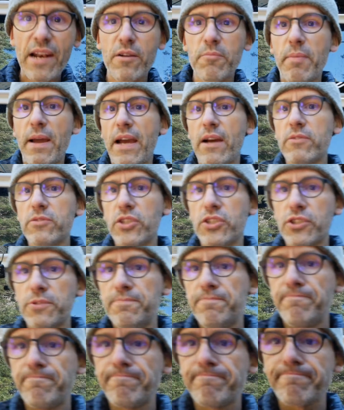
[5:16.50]
pouch,
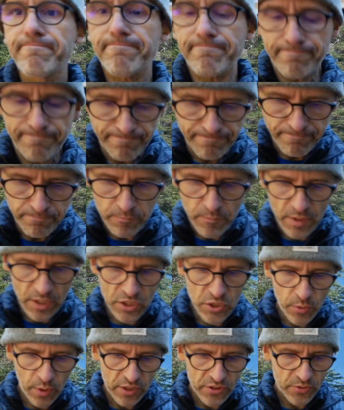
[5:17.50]

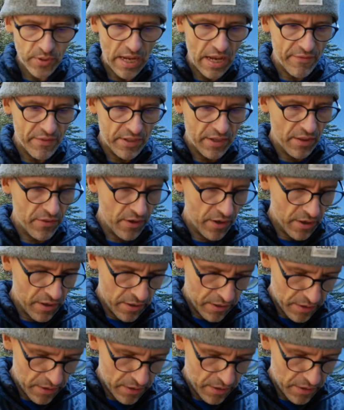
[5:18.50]
you also have another